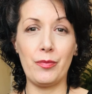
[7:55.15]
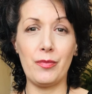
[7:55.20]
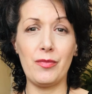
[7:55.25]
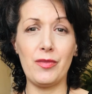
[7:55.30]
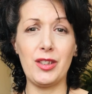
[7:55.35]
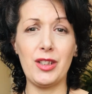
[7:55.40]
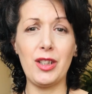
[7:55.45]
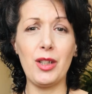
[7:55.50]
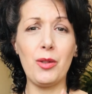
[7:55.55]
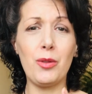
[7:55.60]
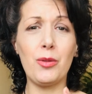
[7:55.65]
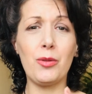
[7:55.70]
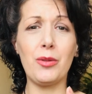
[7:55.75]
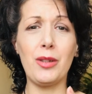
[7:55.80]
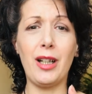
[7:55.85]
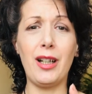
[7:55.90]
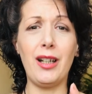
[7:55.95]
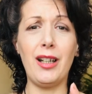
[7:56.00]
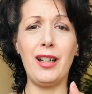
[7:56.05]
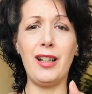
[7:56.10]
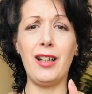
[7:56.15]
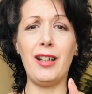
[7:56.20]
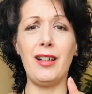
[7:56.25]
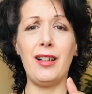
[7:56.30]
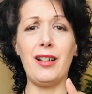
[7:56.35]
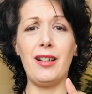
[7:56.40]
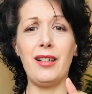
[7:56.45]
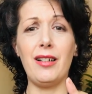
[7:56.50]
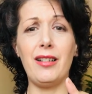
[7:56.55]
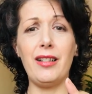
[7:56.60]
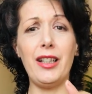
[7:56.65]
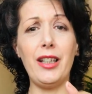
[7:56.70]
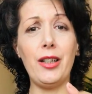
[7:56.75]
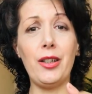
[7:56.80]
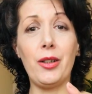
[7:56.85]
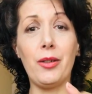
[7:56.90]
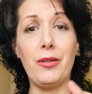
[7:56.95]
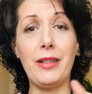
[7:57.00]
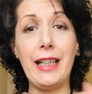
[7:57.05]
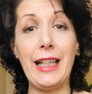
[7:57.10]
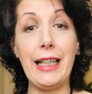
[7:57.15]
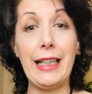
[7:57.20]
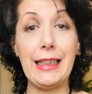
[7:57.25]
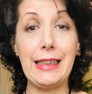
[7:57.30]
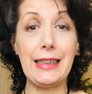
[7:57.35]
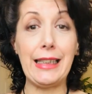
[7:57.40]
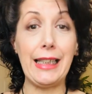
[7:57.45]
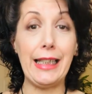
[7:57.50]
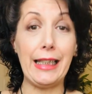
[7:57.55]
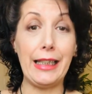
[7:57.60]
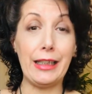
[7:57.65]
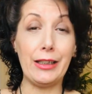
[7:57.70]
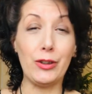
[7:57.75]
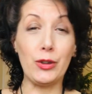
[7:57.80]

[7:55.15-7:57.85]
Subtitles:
So, lazy,